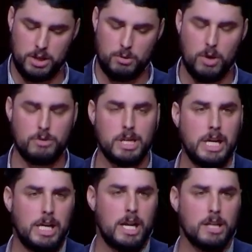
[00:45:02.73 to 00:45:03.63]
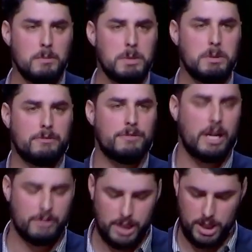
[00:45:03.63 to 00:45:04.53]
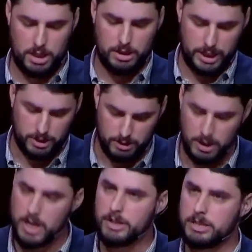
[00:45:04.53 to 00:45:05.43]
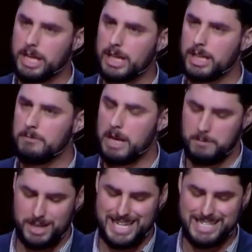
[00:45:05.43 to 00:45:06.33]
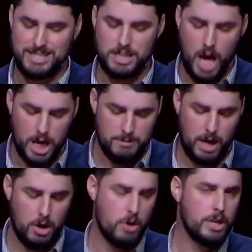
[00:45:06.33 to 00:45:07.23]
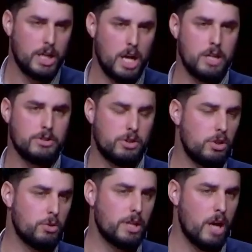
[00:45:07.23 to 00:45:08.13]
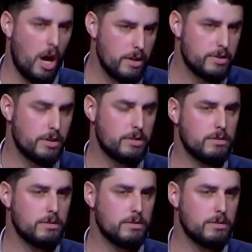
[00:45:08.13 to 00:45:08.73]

End quote. Now, let me be very clear the Second Amendment is not about owning guns so you can hunt,